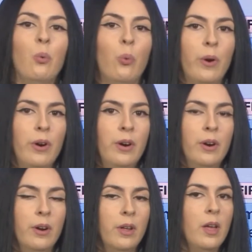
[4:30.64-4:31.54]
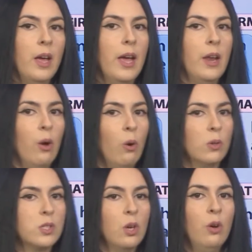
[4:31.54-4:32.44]
were. And
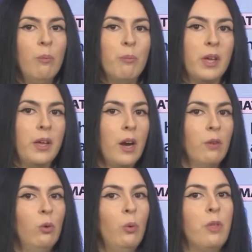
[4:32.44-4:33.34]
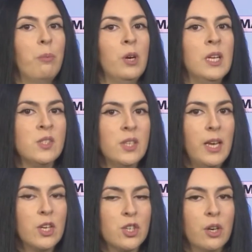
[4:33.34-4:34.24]
also, be careful with the
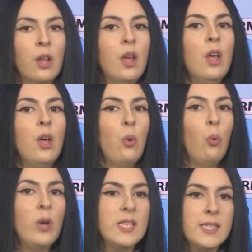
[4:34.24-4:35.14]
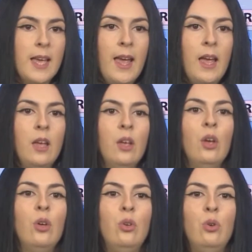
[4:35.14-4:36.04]
pronunciation. We say
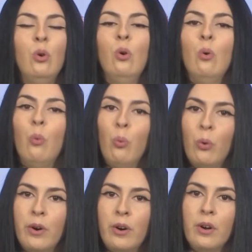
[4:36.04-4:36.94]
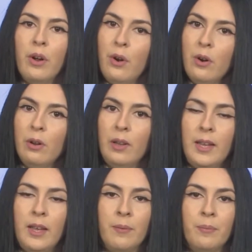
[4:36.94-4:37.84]
you were
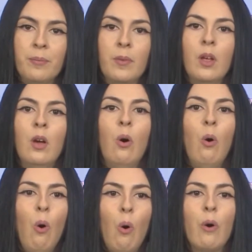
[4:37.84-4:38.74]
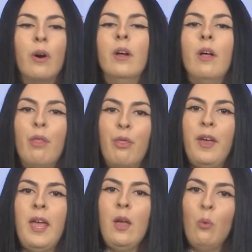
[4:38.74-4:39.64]
early. Or
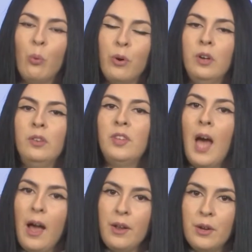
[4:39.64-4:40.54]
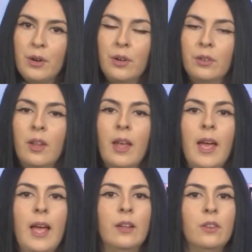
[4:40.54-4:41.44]
they were tired
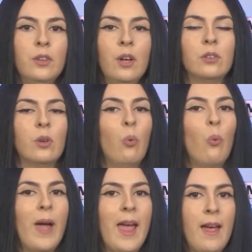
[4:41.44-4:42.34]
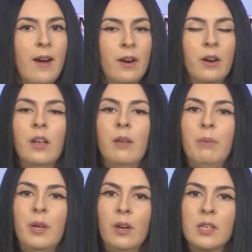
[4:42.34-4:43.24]
and not were,
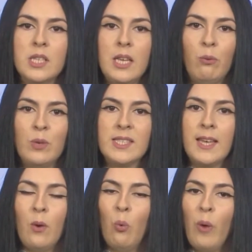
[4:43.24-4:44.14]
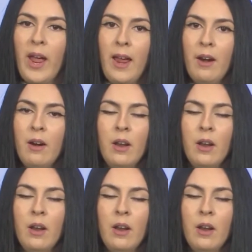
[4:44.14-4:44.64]
because if we say where,